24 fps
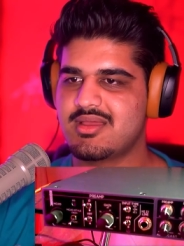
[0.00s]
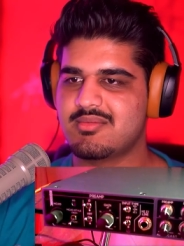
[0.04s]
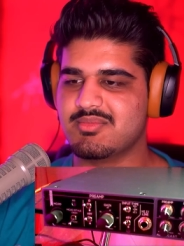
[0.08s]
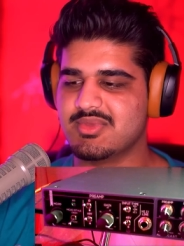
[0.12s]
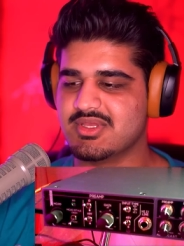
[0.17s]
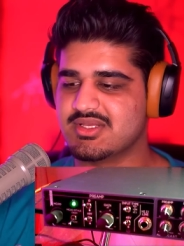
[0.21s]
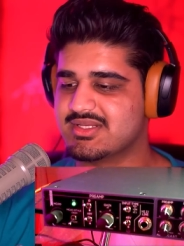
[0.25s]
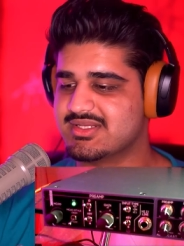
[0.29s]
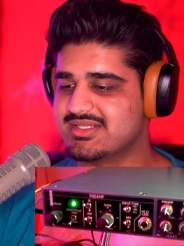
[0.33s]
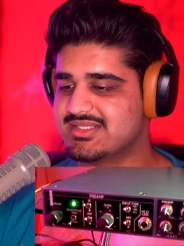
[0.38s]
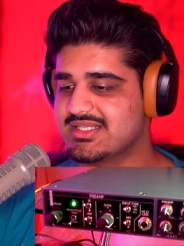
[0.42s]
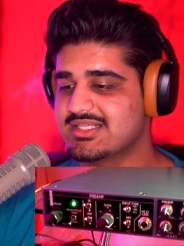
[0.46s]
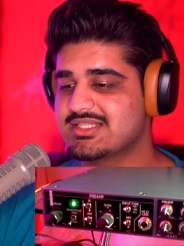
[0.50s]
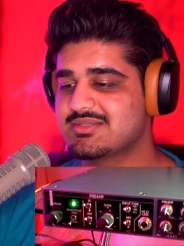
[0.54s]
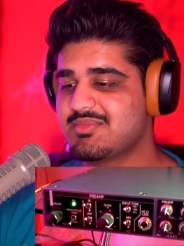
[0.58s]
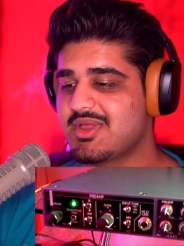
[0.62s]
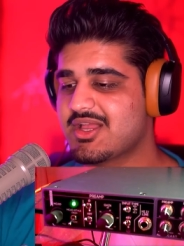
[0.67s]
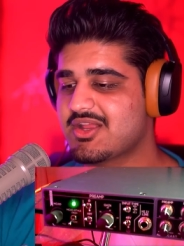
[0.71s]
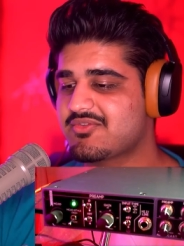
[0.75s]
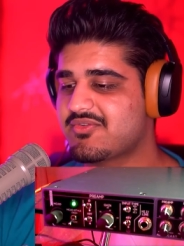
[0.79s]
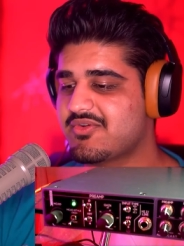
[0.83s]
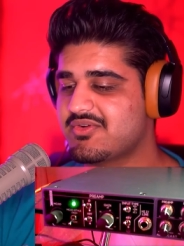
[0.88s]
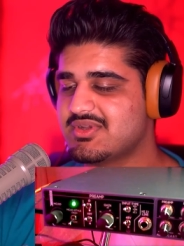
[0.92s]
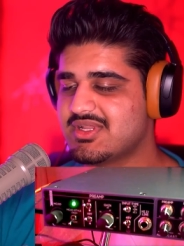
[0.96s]
Because this
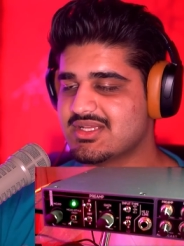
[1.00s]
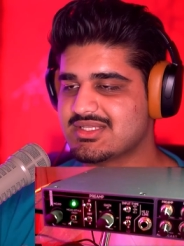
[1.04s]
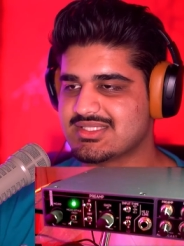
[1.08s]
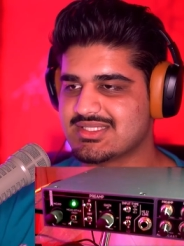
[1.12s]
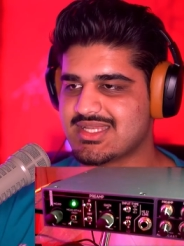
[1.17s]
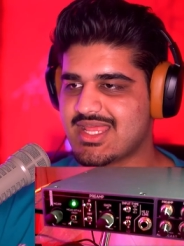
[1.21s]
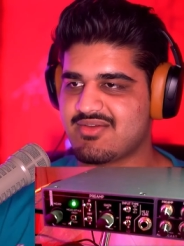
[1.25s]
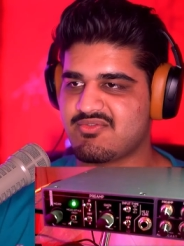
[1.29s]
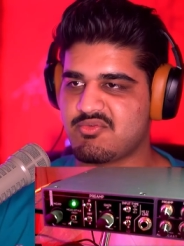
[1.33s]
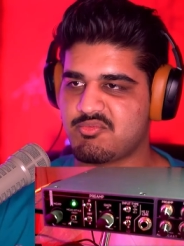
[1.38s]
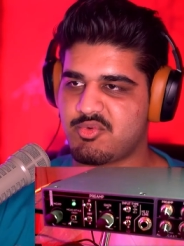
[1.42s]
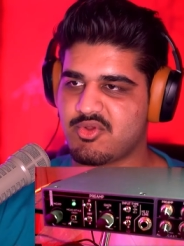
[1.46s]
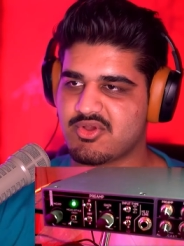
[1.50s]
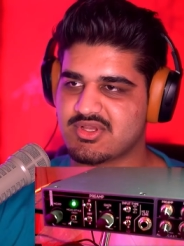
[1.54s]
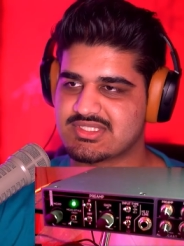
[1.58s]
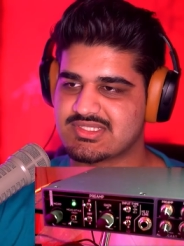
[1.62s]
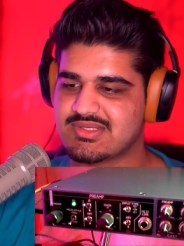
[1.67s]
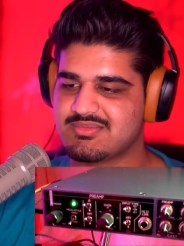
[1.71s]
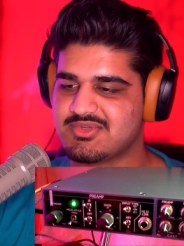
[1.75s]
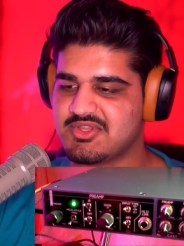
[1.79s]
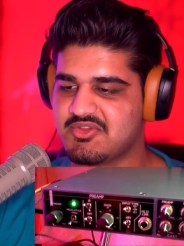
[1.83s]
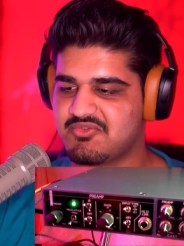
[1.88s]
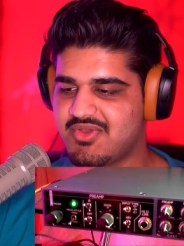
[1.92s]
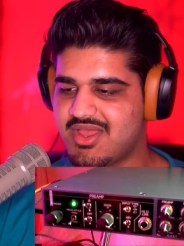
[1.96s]
microphone doesn't have a
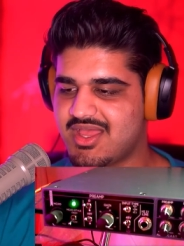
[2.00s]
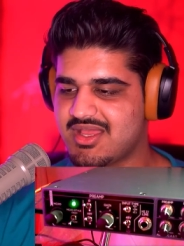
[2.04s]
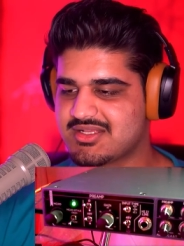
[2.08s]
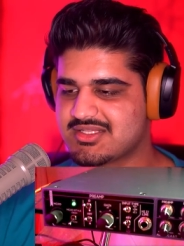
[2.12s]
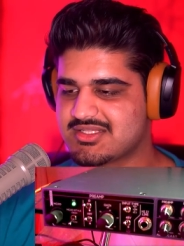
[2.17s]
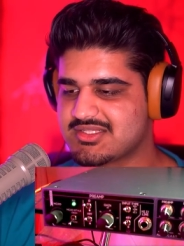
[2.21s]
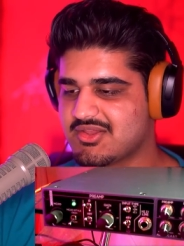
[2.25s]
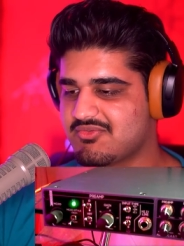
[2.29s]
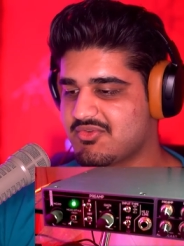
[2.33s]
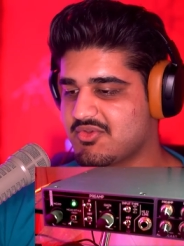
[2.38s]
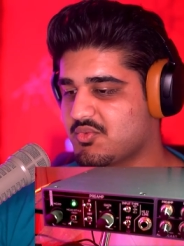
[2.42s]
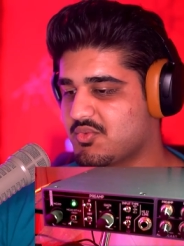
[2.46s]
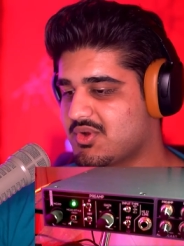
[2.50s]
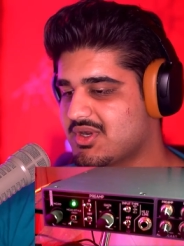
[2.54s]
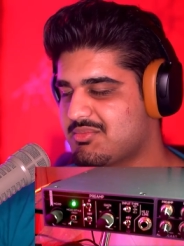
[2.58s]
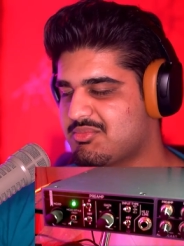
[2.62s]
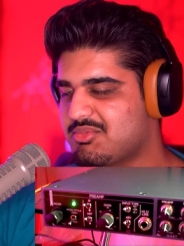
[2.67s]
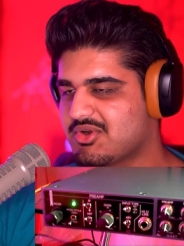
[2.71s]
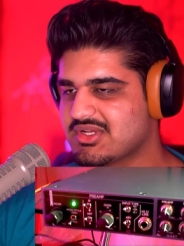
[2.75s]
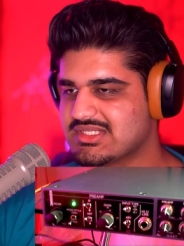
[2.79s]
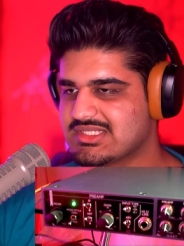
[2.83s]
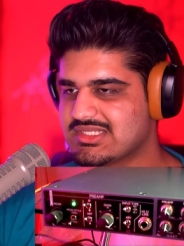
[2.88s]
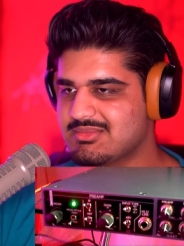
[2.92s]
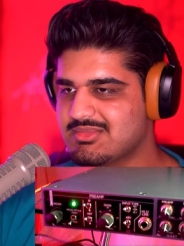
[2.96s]
proximity effect, so if you want a
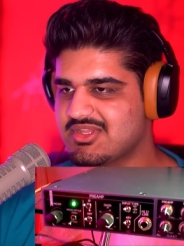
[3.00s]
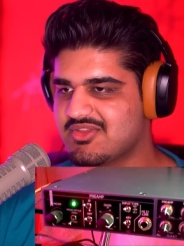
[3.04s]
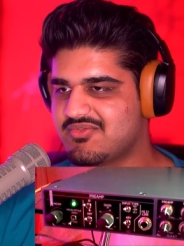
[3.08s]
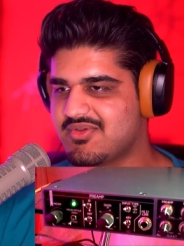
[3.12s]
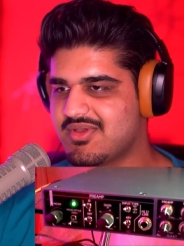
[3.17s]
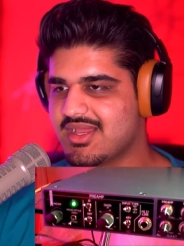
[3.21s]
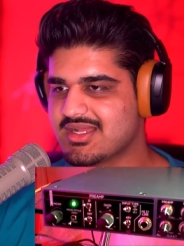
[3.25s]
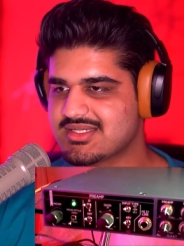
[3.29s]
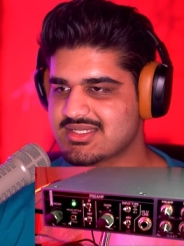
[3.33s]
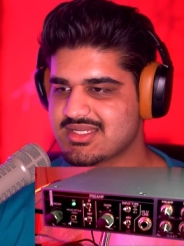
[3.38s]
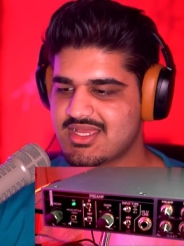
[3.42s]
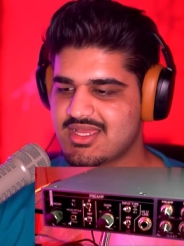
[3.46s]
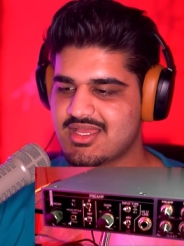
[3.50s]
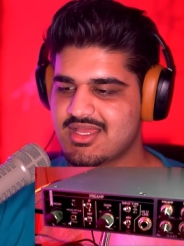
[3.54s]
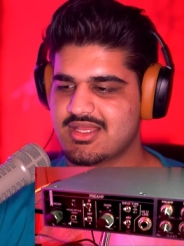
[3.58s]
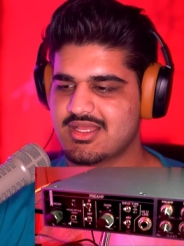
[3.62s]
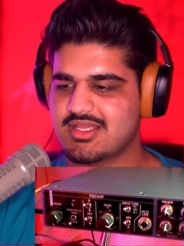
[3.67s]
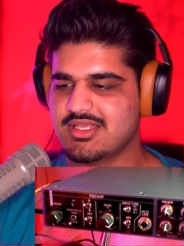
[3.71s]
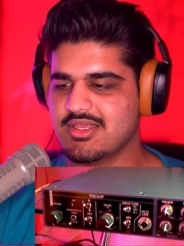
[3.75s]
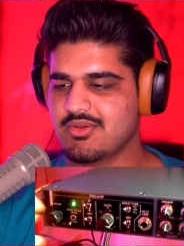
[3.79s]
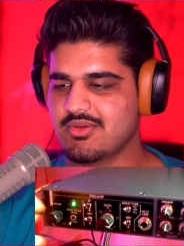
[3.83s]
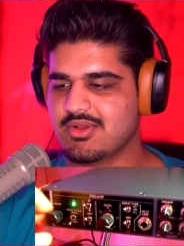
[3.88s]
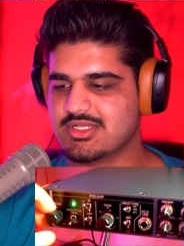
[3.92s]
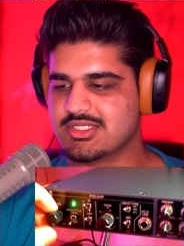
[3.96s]
proximity effect,
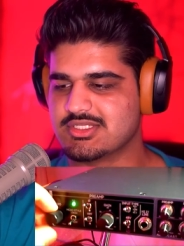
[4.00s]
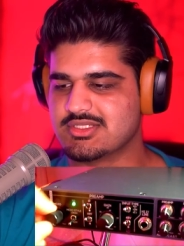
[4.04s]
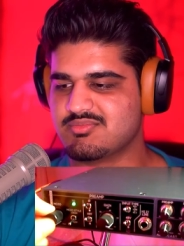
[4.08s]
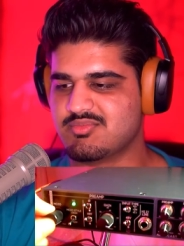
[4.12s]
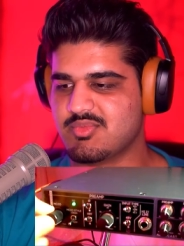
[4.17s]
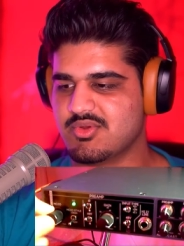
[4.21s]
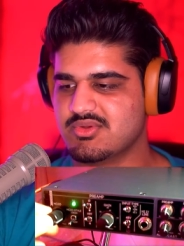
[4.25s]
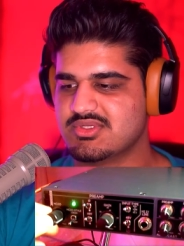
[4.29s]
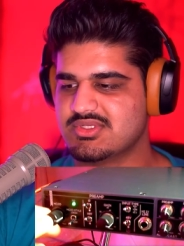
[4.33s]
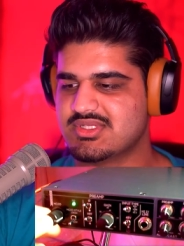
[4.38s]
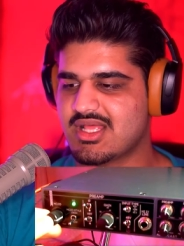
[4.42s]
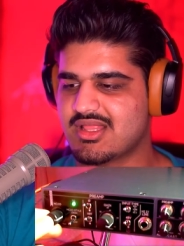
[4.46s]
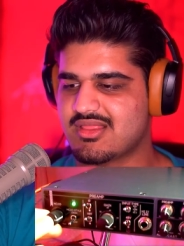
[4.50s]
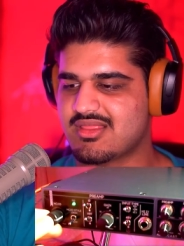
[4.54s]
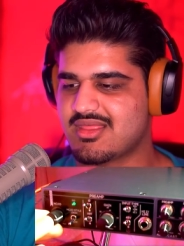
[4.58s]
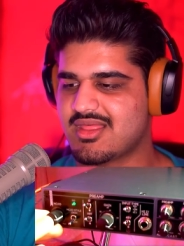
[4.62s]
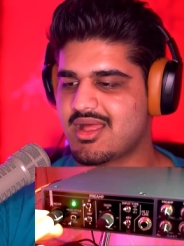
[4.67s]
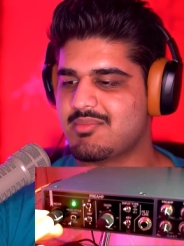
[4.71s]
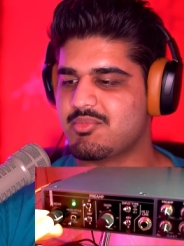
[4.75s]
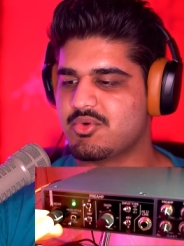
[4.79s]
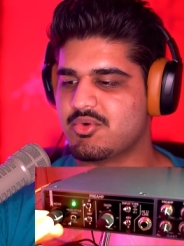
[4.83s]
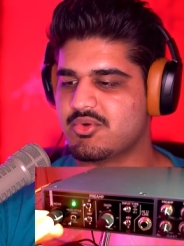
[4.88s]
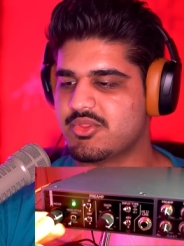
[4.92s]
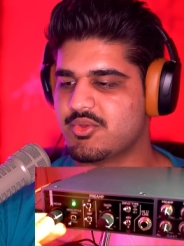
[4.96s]
you could just boost that
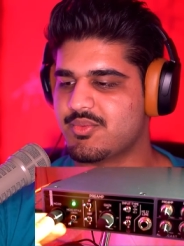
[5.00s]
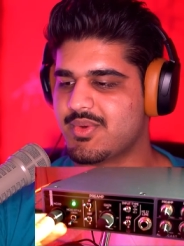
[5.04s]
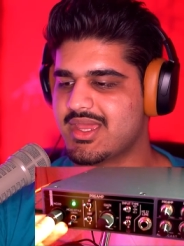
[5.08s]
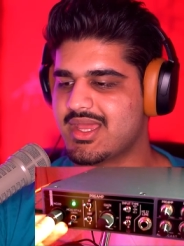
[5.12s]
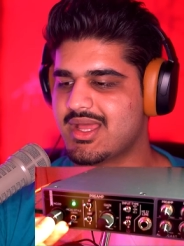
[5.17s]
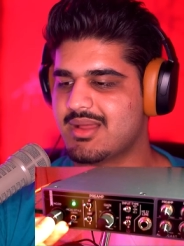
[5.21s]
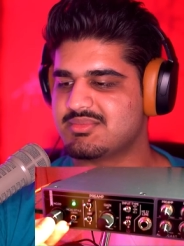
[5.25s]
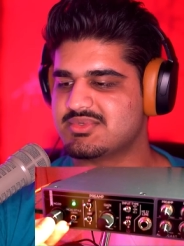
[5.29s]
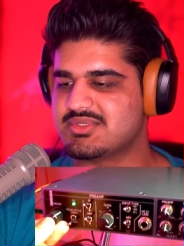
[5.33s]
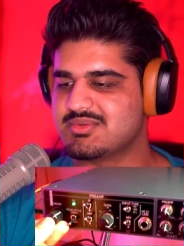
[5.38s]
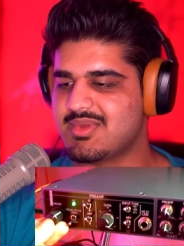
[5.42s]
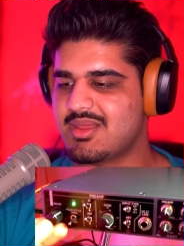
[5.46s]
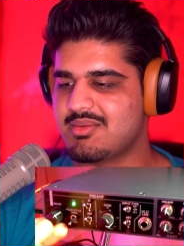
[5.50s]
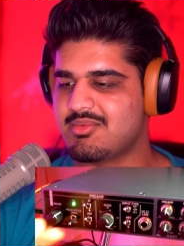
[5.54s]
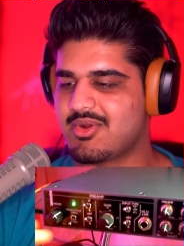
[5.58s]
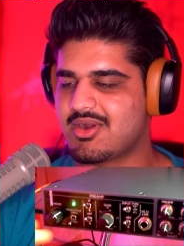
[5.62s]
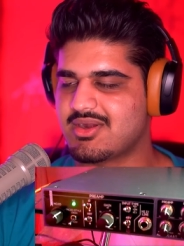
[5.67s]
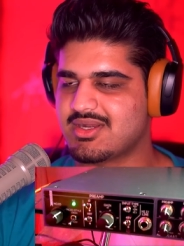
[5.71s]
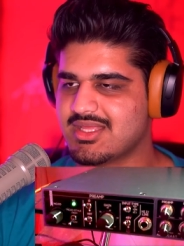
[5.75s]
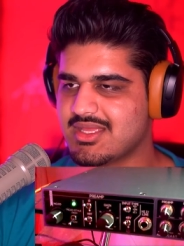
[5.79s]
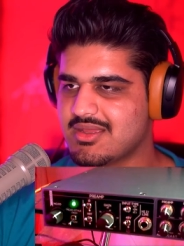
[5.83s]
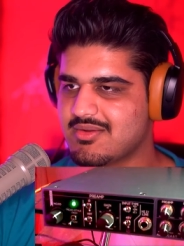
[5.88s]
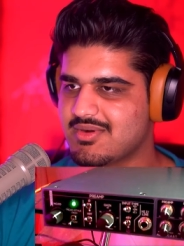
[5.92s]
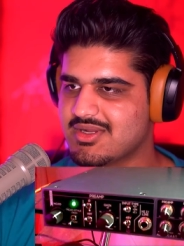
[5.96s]
thump all the way up to maybe
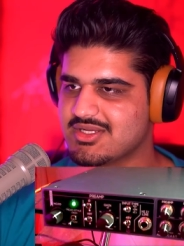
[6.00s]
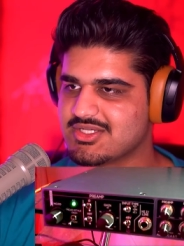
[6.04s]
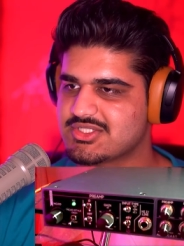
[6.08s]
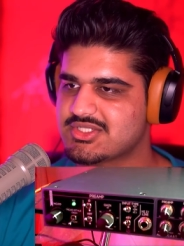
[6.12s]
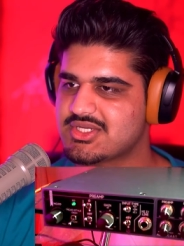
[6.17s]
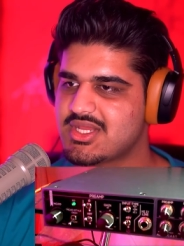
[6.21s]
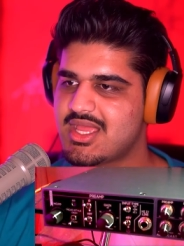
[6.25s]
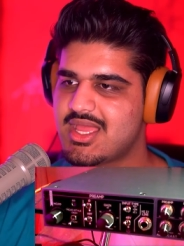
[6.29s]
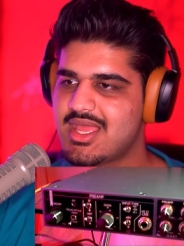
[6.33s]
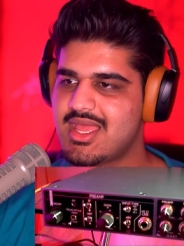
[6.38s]
around here-ish,